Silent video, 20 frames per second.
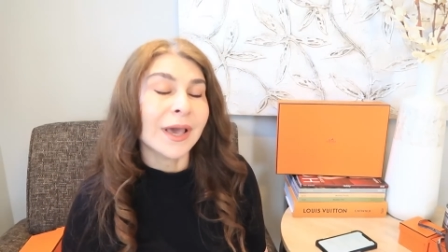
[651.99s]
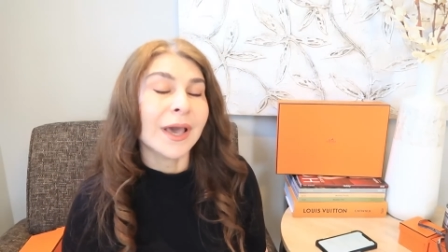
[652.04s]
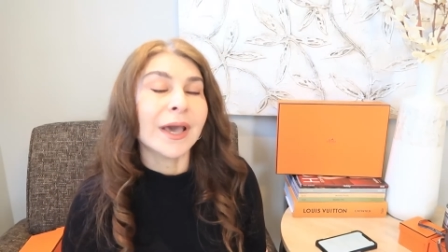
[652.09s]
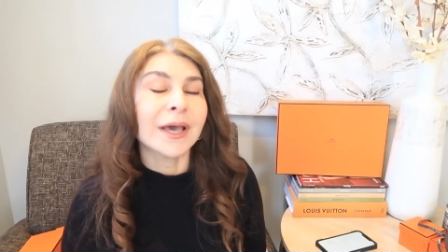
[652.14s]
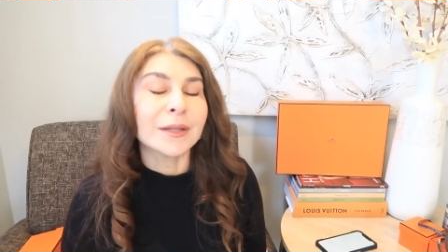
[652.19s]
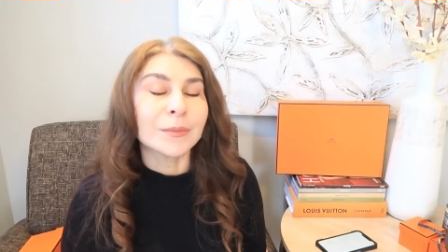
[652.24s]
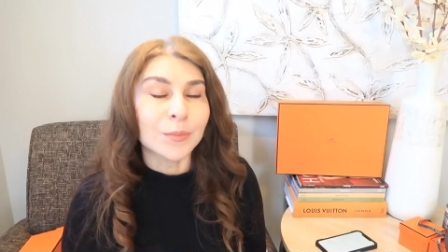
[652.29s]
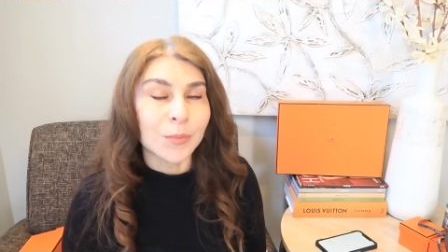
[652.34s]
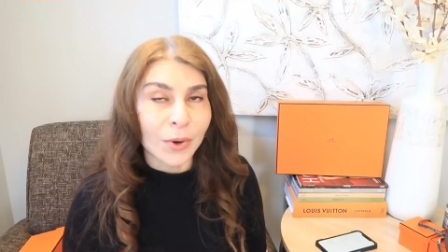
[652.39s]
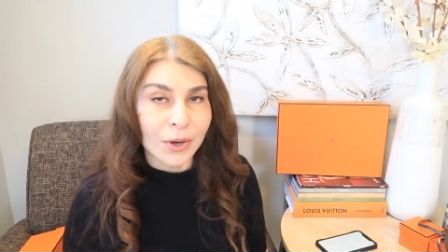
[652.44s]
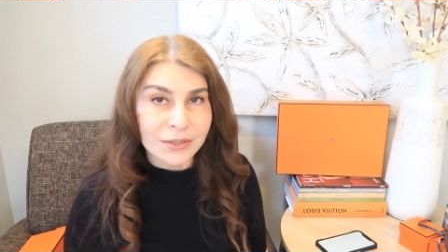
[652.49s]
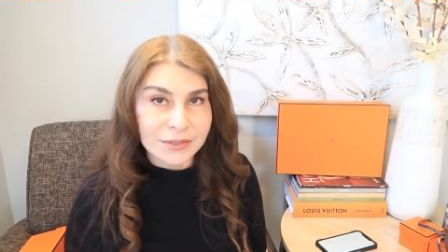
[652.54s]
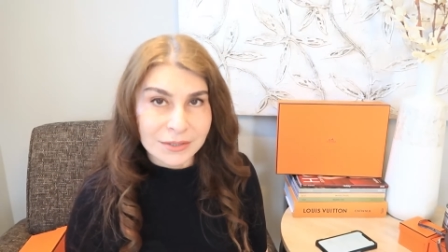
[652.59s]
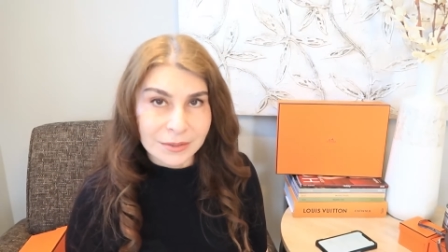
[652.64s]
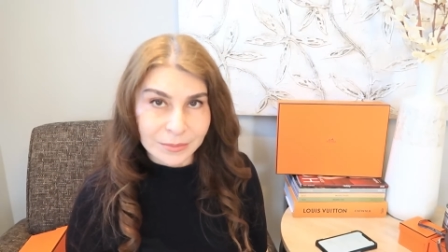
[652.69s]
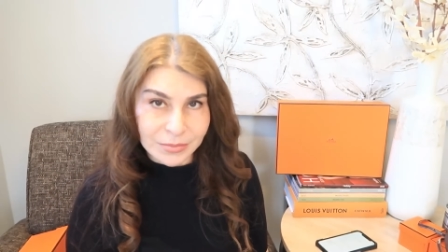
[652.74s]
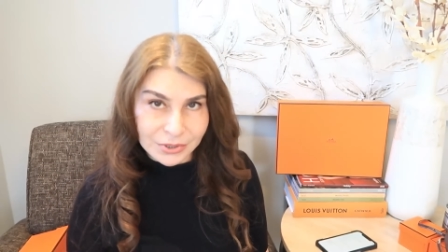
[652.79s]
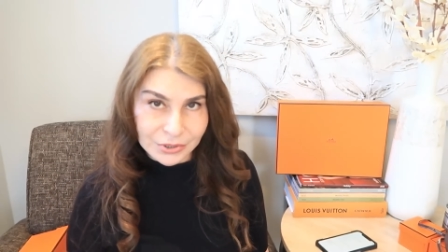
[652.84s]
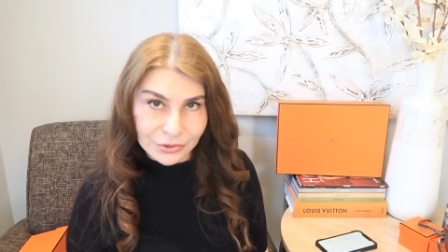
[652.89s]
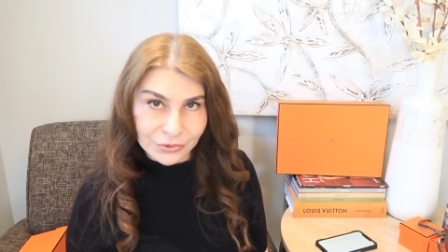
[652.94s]
and
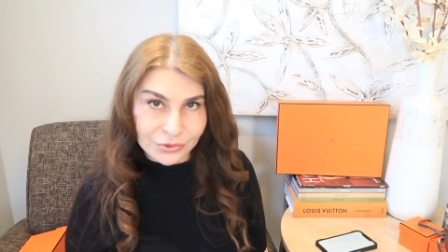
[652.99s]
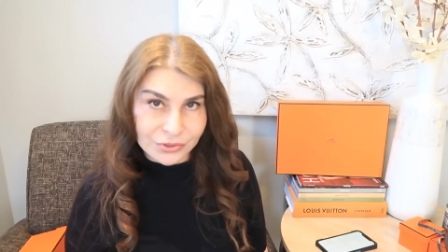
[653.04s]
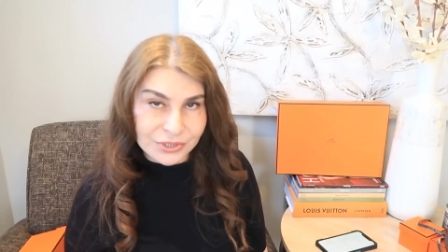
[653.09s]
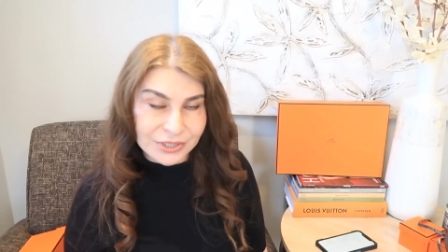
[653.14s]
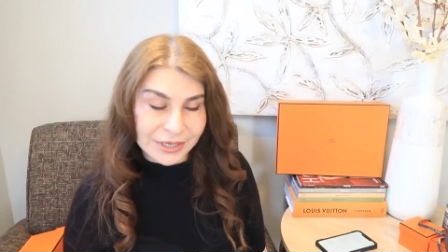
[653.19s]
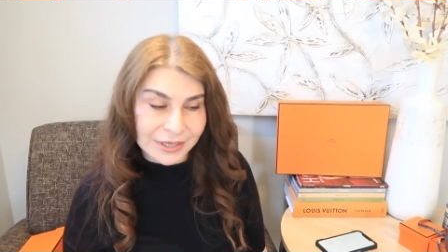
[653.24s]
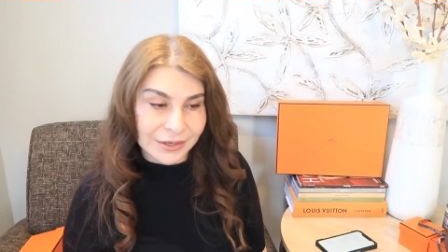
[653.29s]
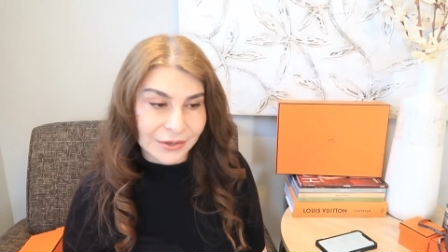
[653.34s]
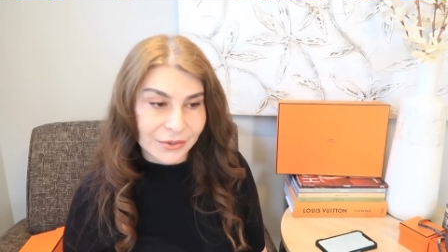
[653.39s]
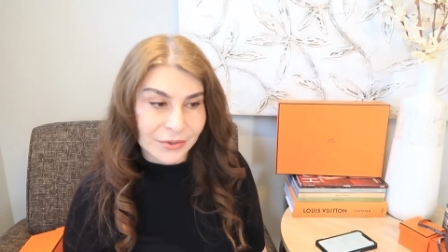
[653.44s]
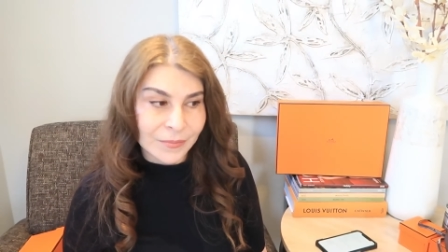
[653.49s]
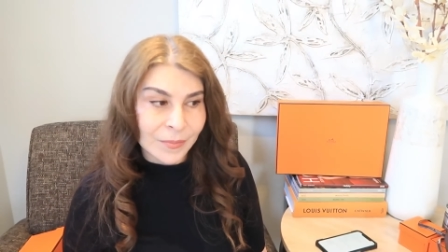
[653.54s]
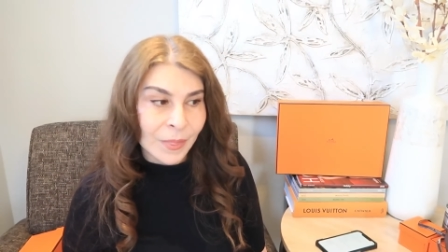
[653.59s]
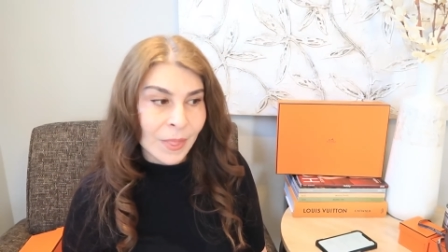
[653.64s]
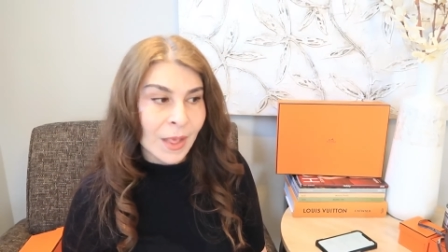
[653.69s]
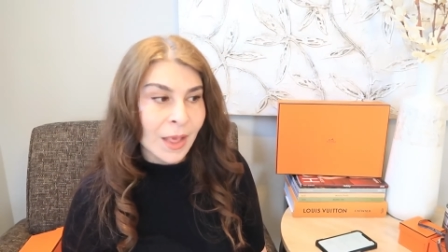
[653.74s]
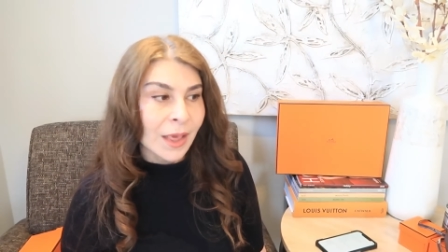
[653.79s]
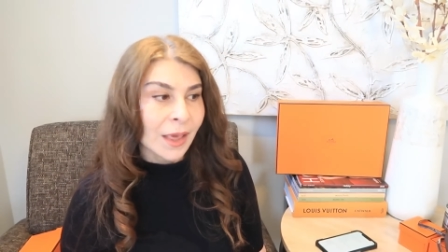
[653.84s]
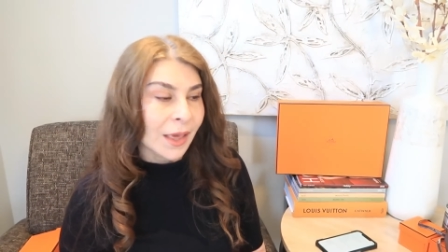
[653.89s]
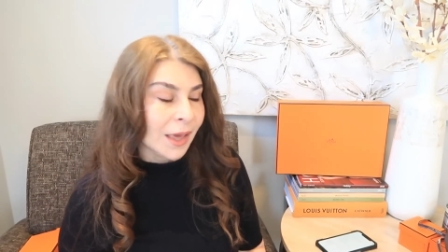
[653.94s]
possibly Rodeo.
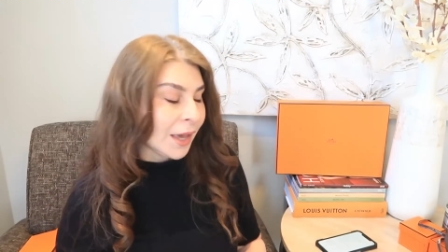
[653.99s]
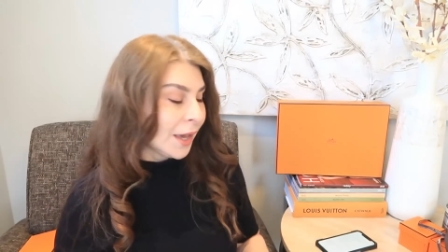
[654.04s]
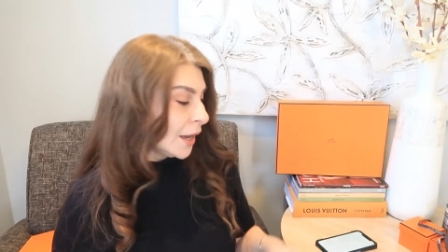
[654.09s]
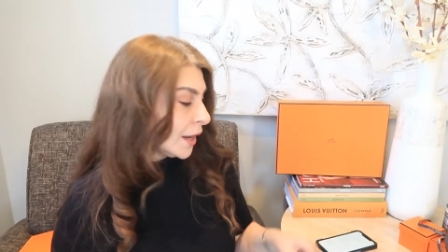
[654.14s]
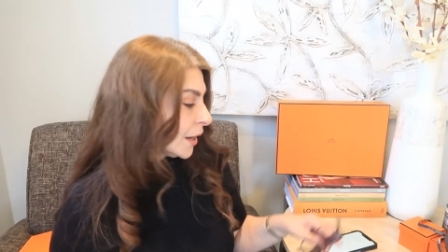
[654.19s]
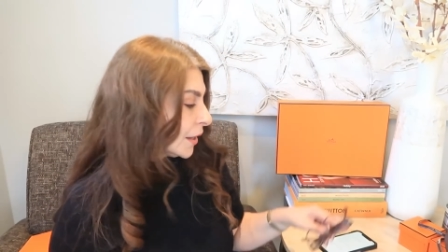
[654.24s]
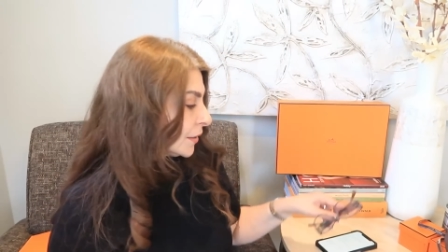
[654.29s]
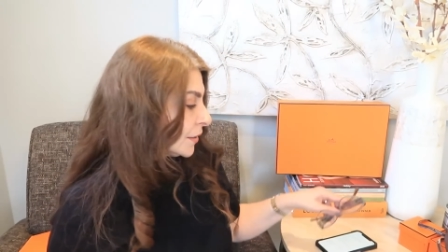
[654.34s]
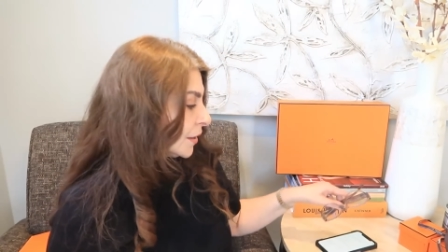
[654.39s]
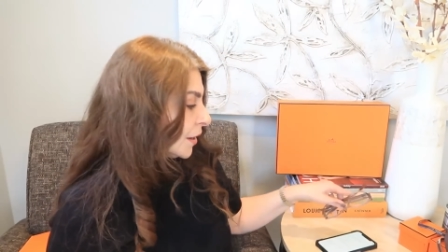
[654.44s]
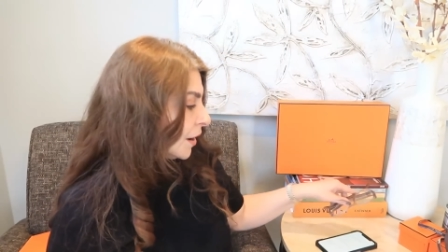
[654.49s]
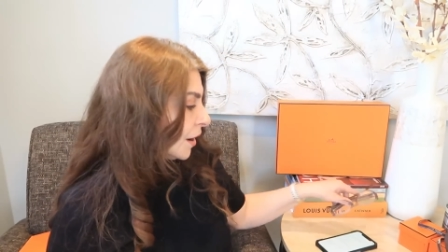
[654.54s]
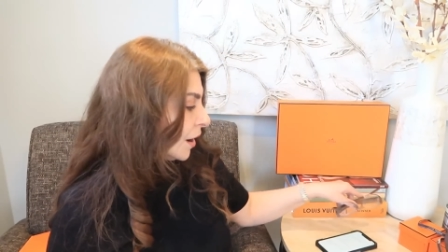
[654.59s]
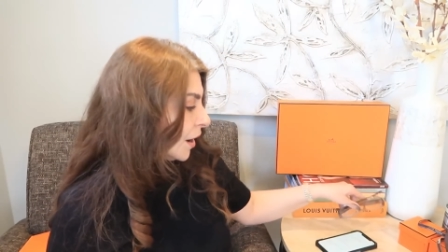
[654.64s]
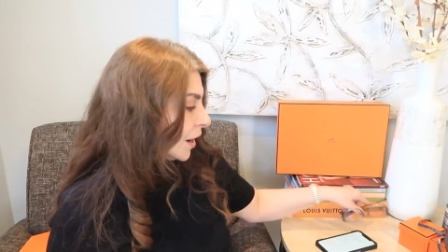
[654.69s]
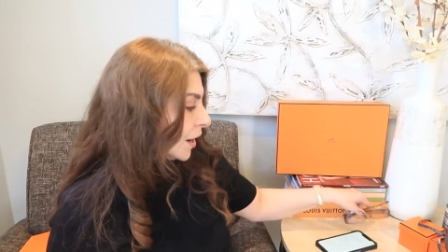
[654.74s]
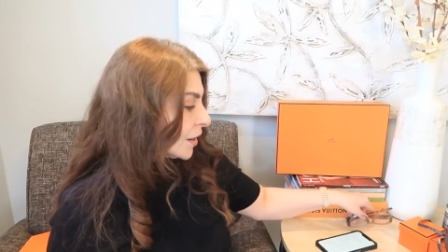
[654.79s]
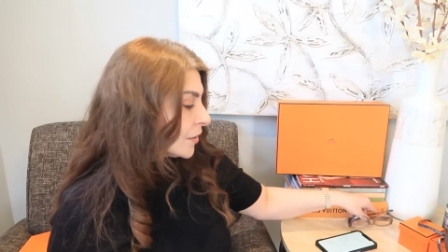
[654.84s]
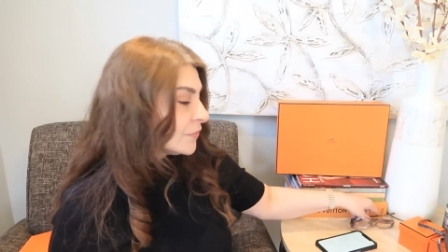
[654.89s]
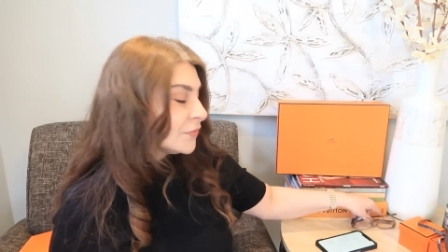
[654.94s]
And
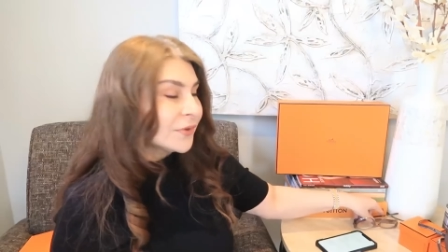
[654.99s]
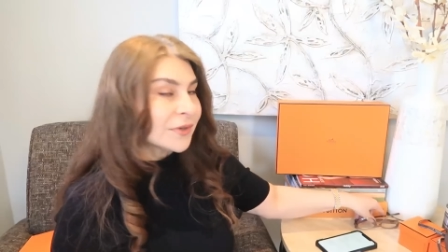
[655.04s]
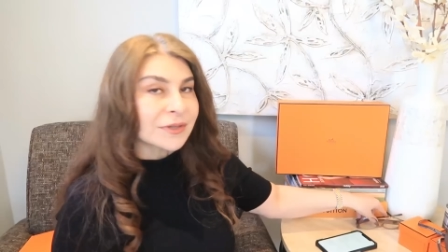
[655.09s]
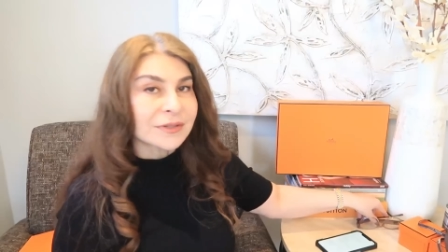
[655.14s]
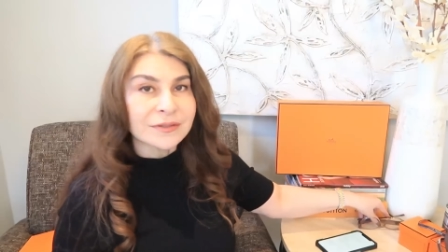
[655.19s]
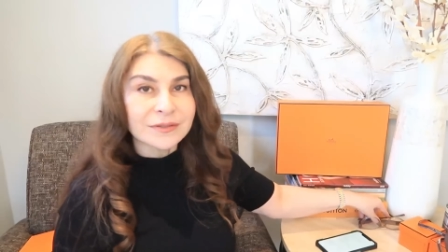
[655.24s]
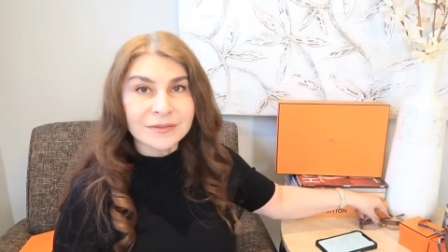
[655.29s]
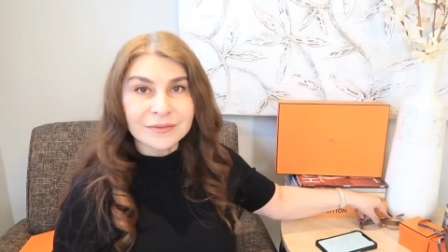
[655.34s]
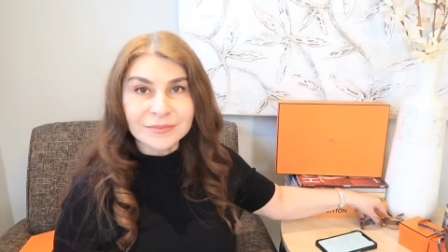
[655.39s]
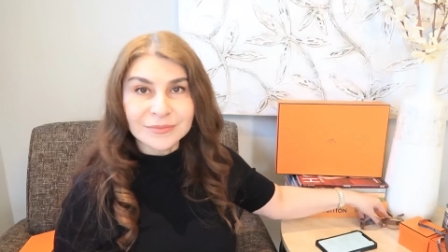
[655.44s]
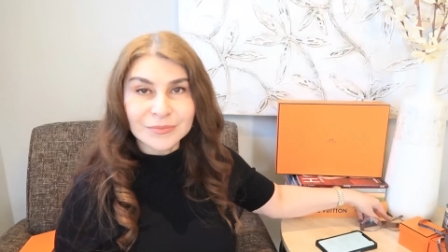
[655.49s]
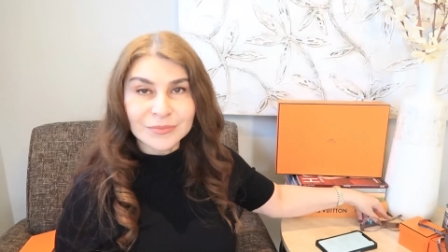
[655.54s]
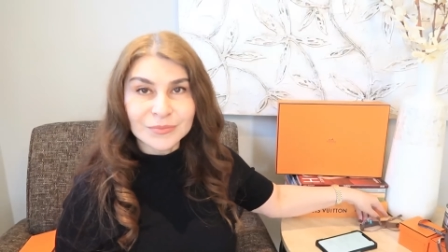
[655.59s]
I will